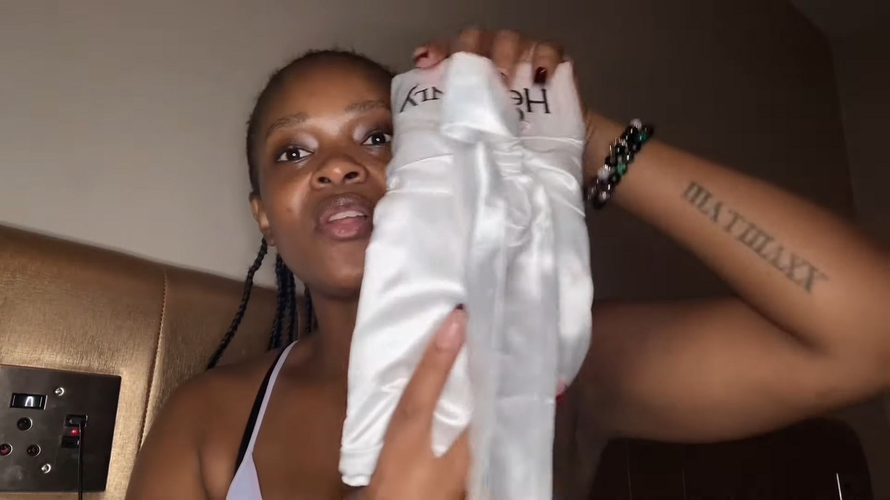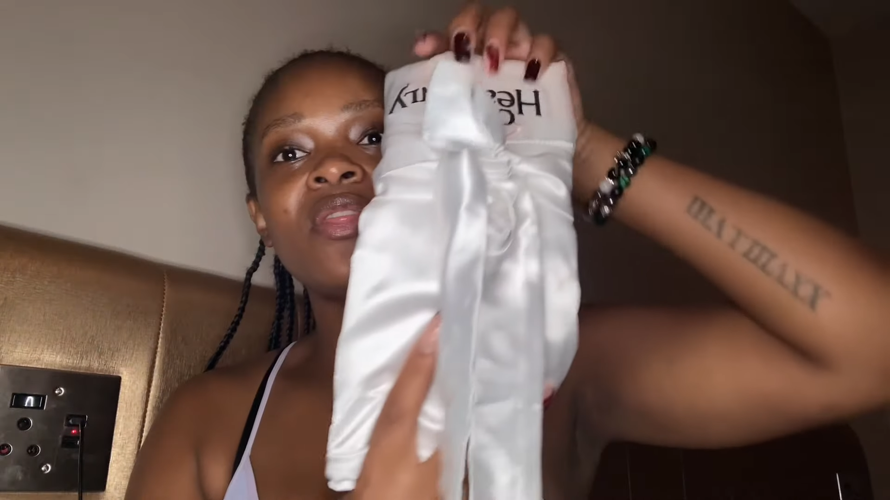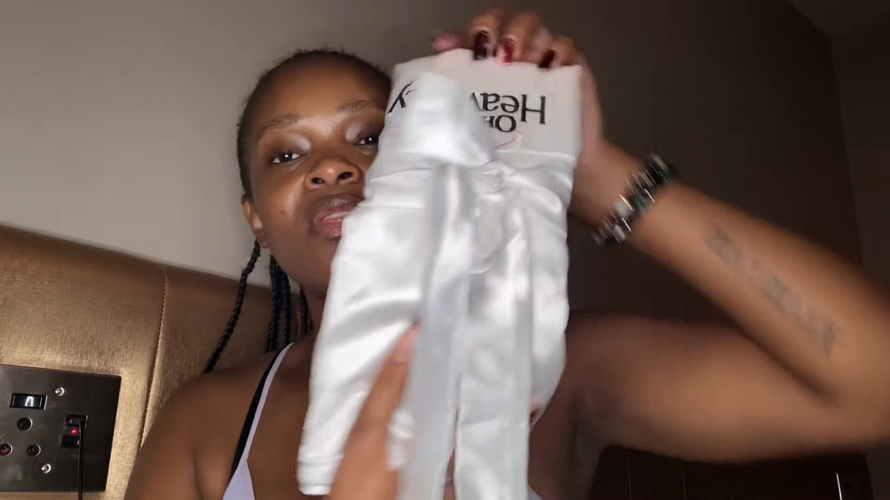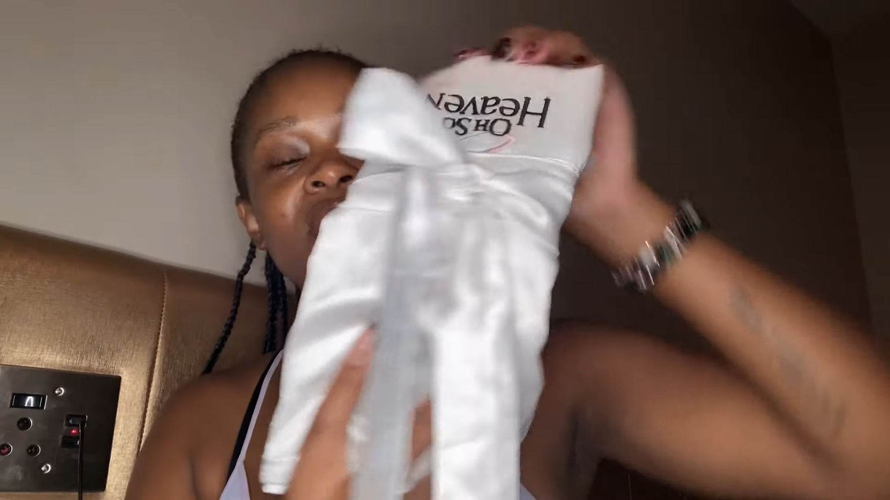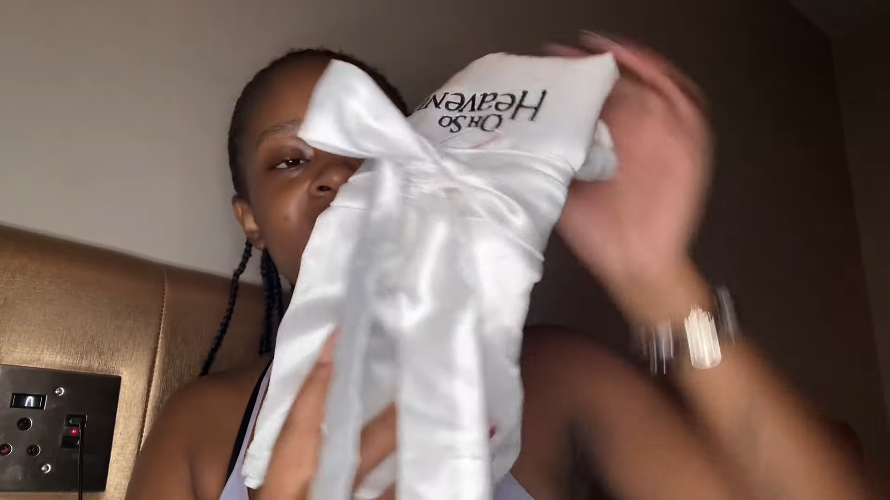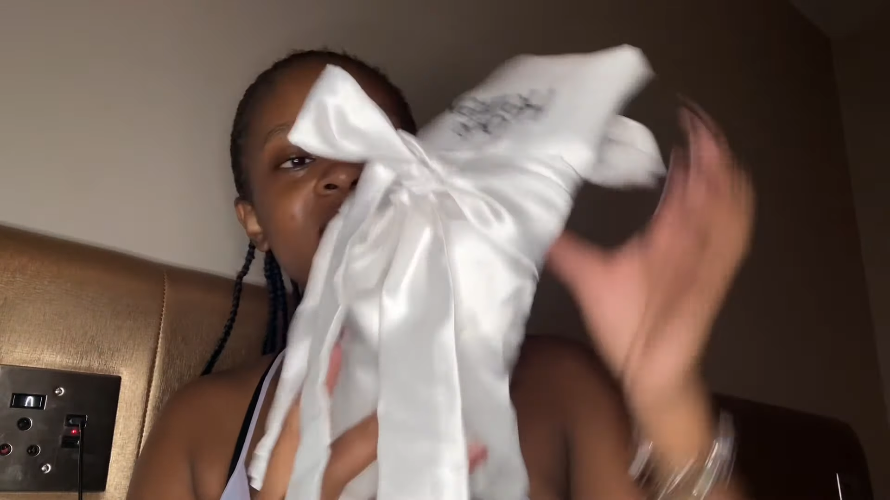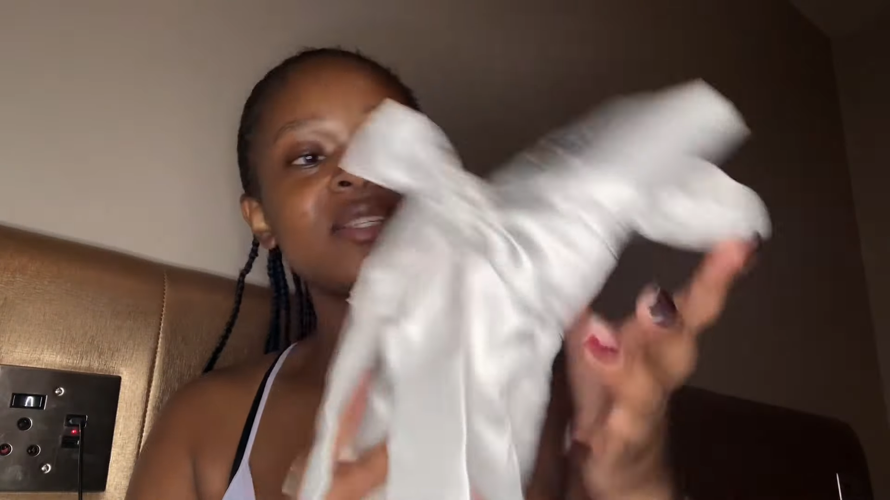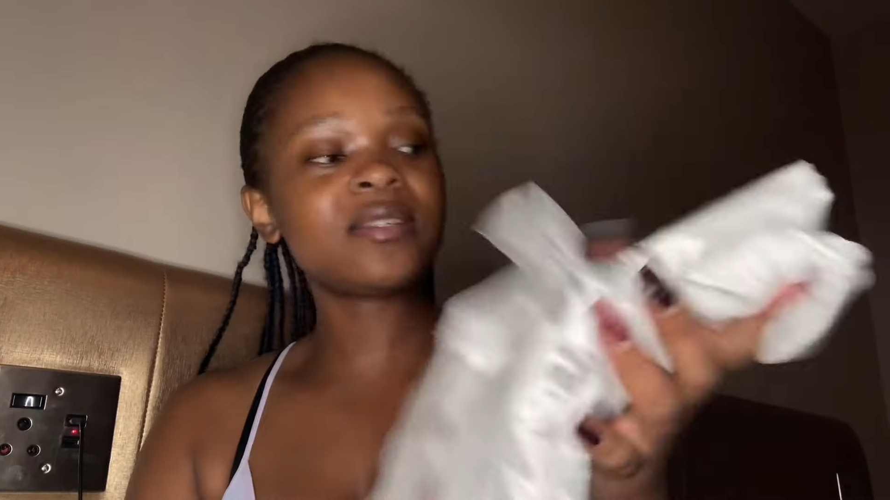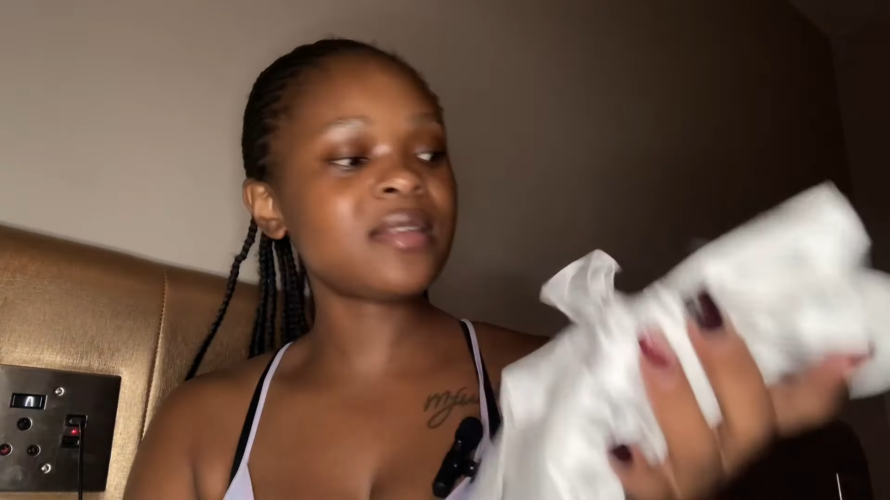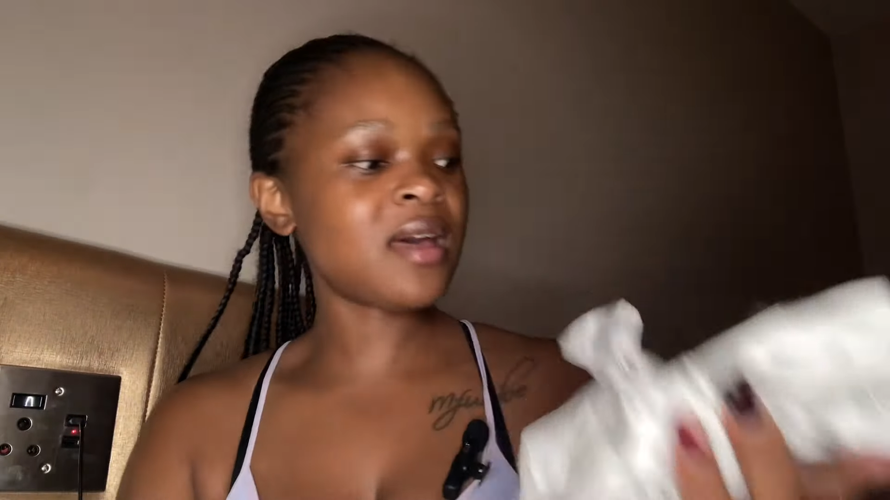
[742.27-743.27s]
on
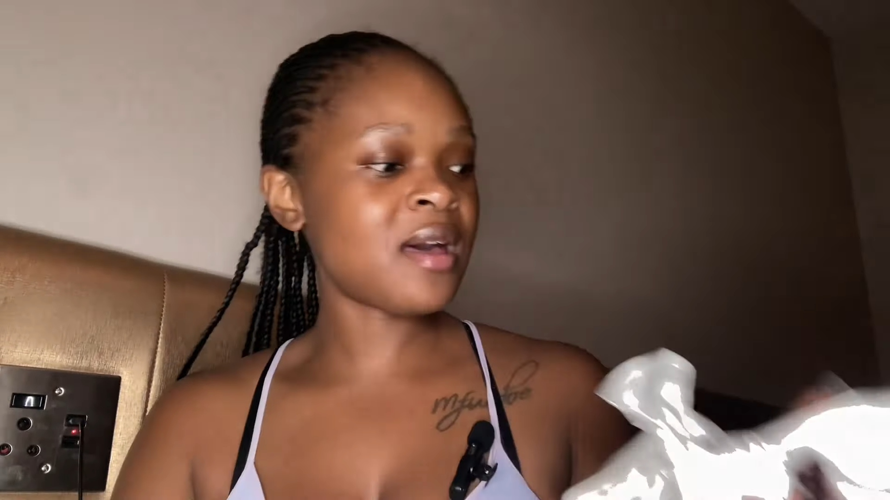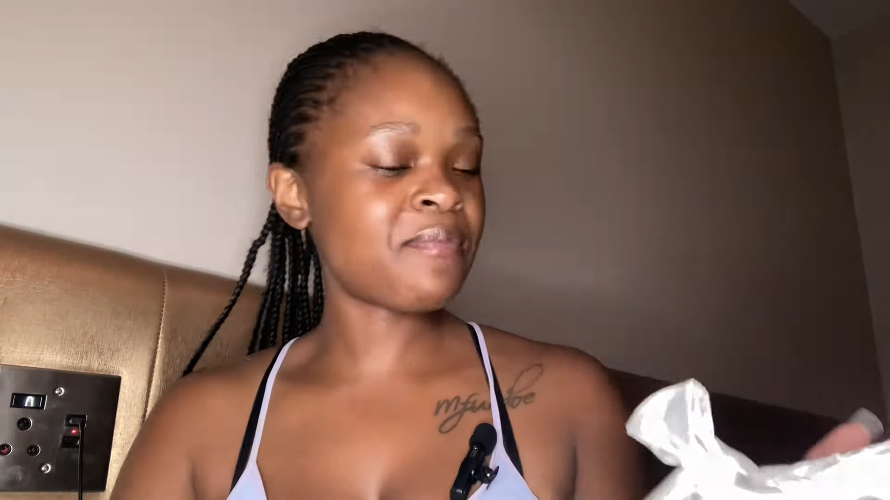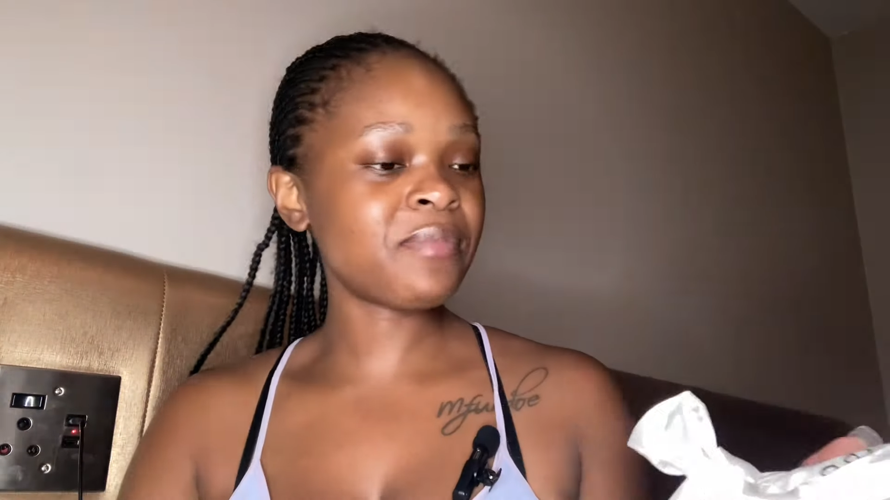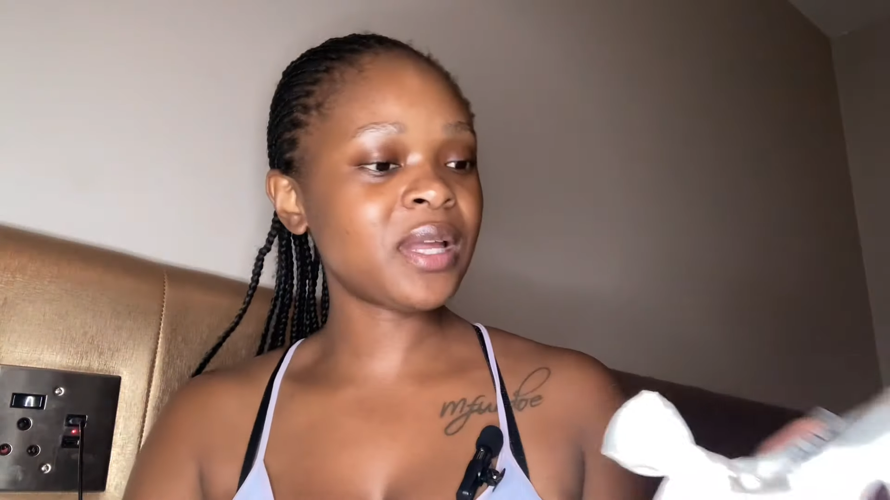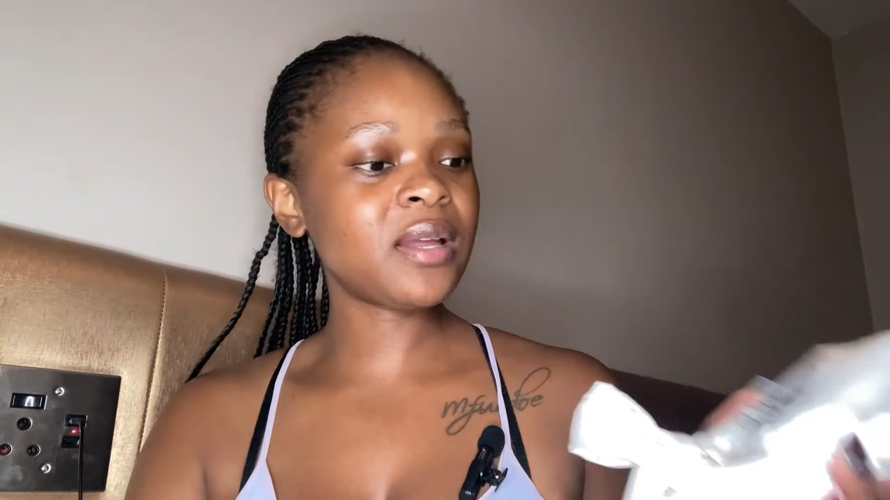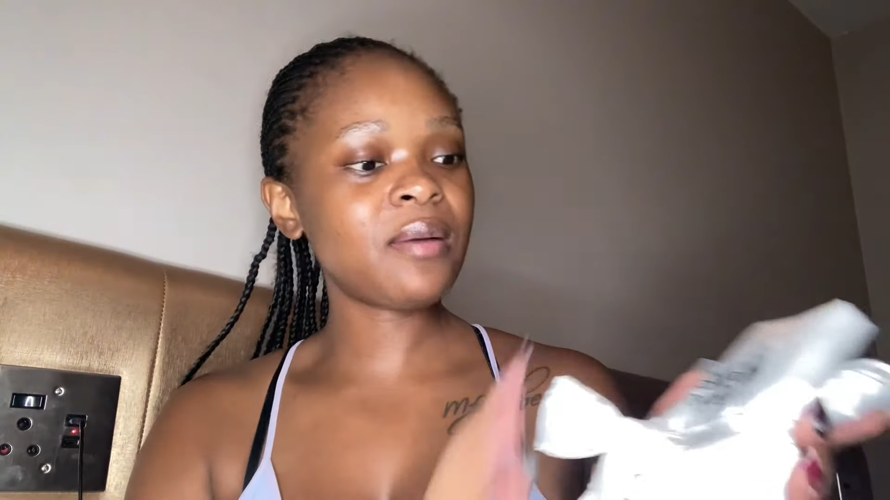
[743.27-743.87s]
this um